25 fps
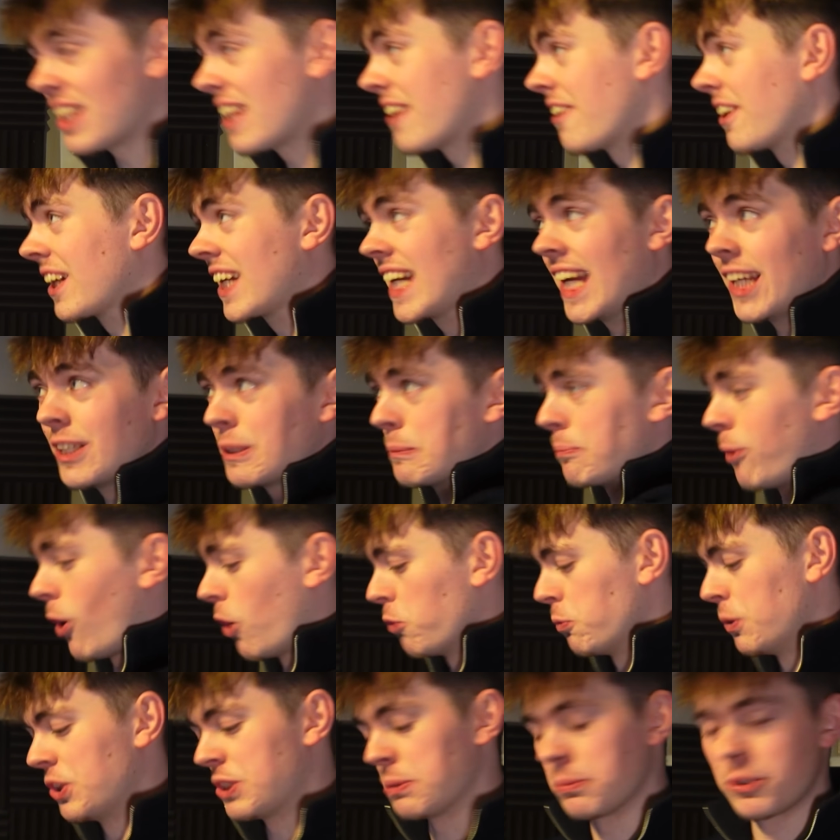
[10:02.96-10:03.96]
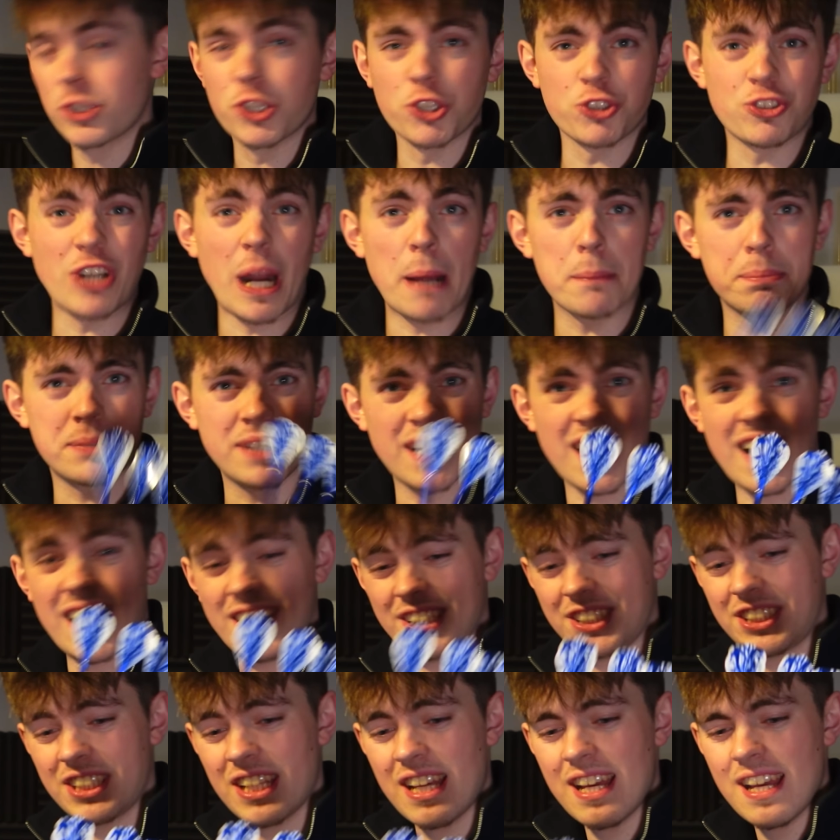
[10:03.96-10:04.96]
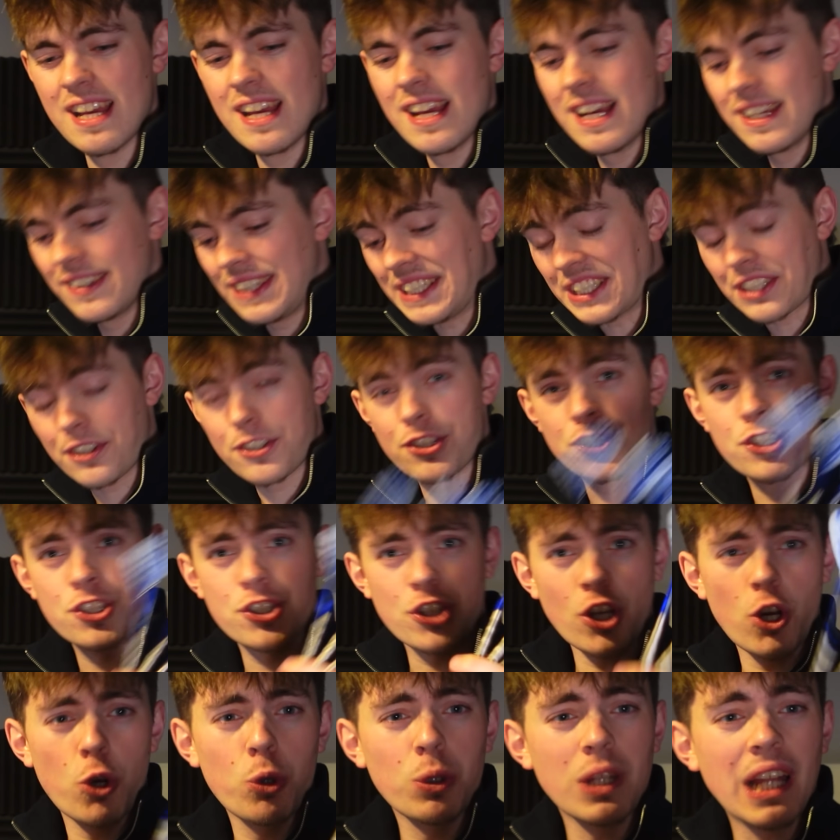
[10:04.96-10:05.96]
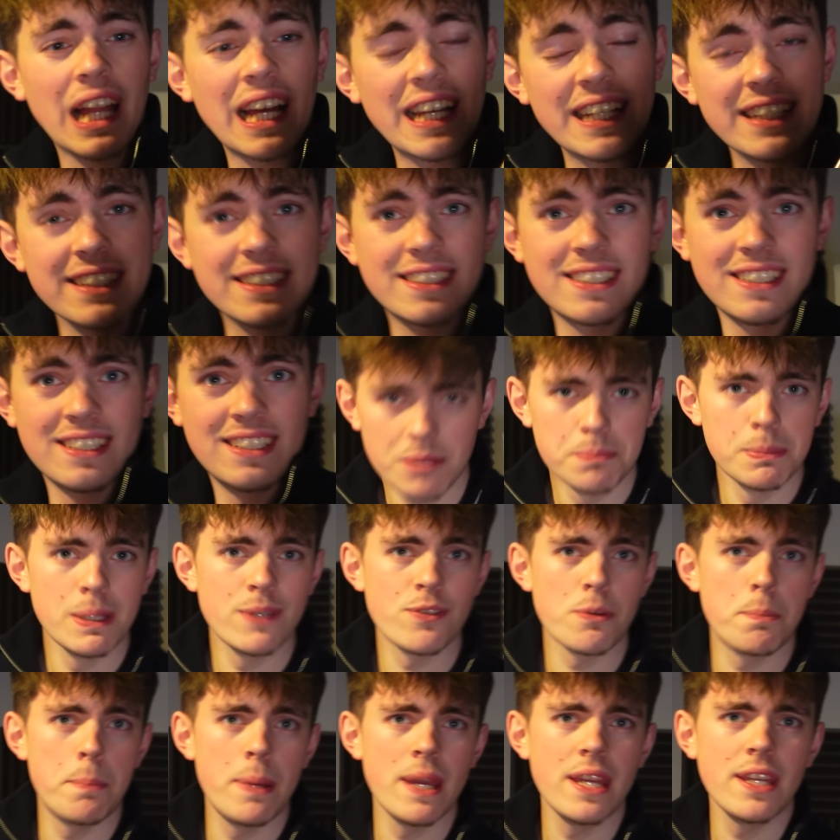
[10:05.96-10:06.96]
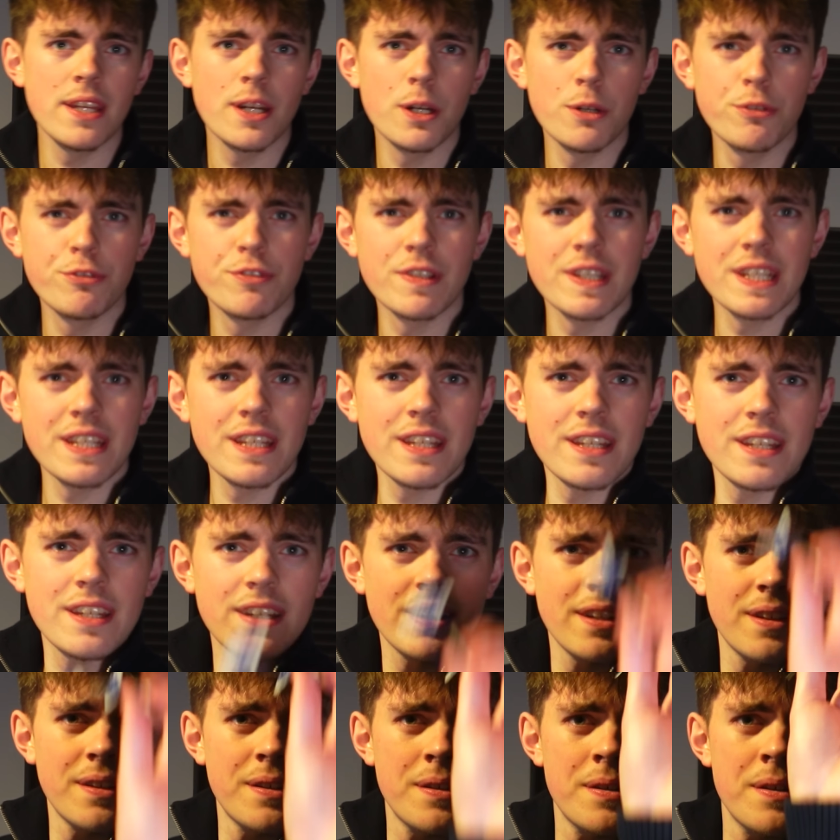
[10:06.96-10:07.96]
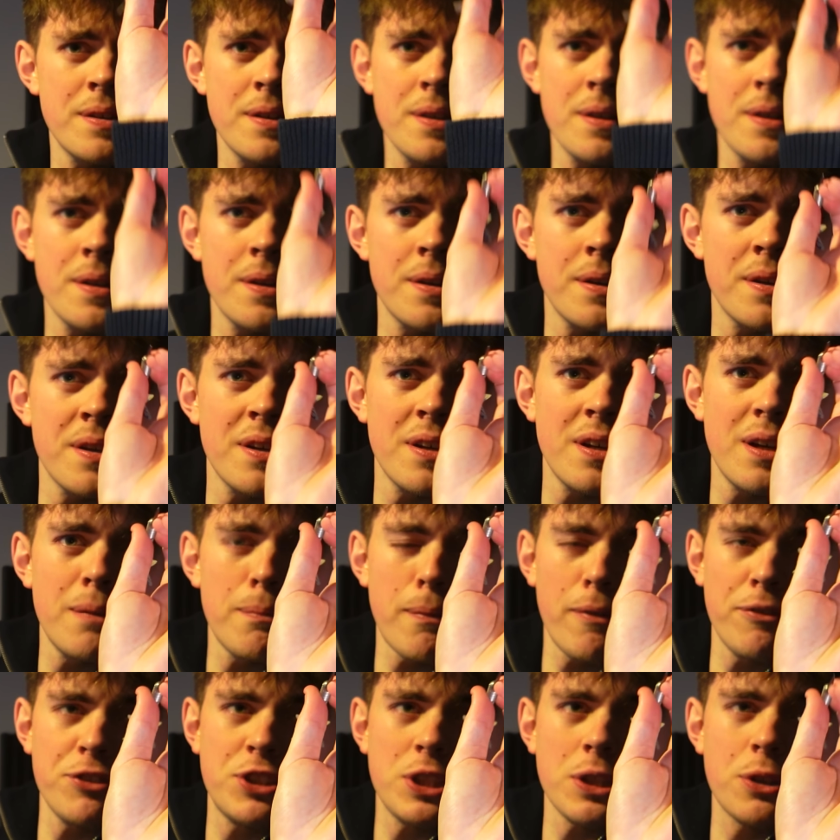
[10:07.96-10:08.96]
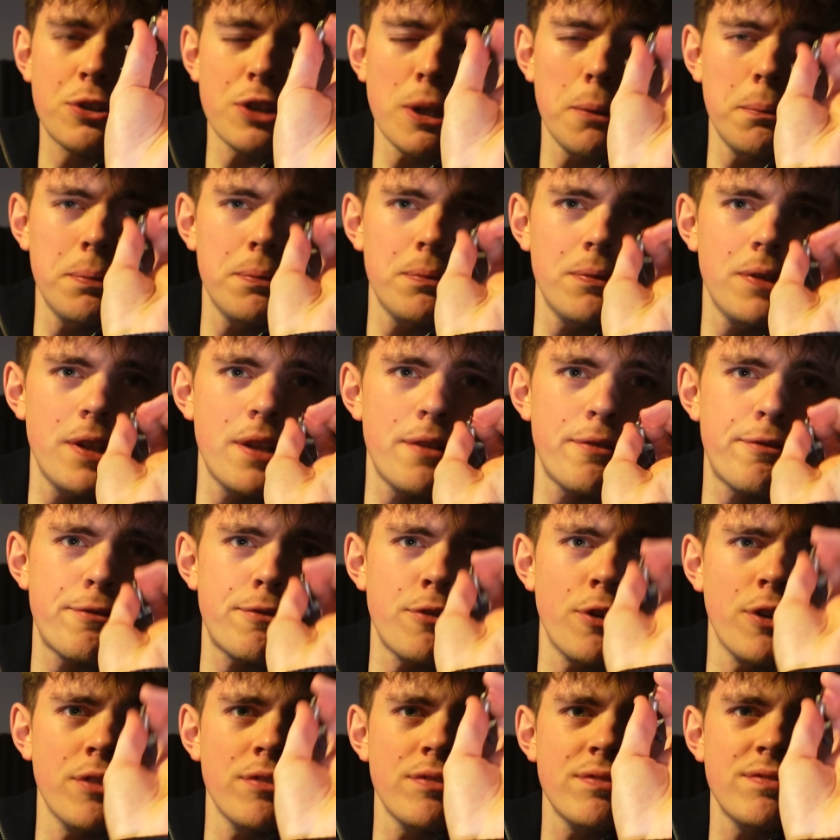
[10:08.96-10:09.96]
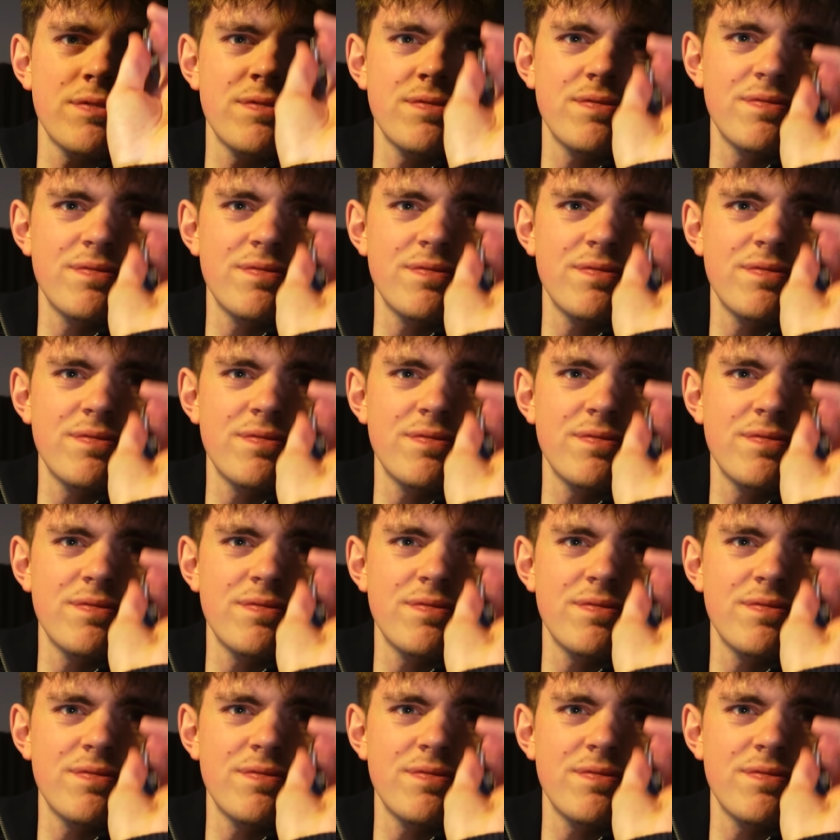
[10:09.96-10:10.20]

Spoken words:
there on a kid's board with some crap darts. These are so light. Bit of a POV here. I'm having to grip near the front.